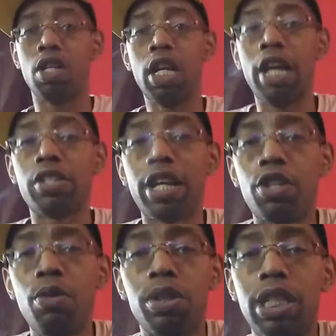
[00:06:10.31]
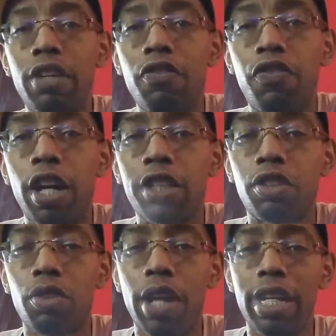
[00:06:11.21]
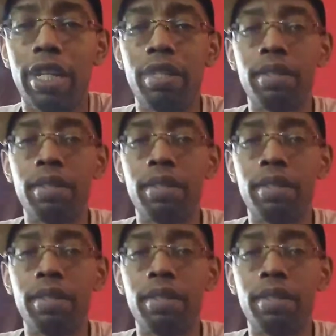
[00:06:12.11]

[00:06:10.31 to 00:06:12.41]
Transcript: It was like you was getting frustrated.